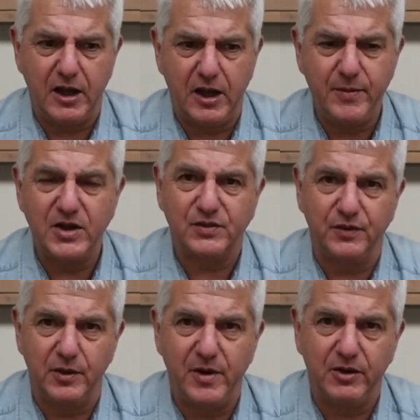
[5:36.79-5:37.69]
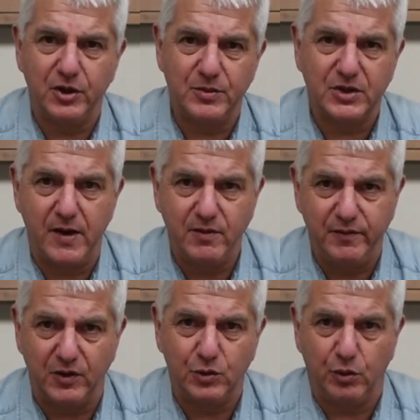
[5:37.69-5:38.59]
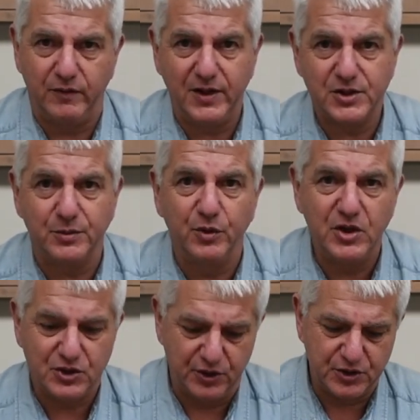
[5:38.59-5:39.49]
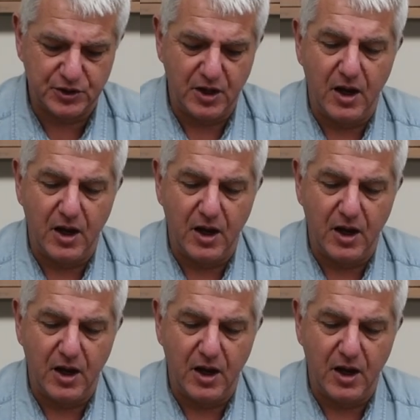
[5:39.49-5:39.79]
MSV, Maritime Safety Victoria, have done some research,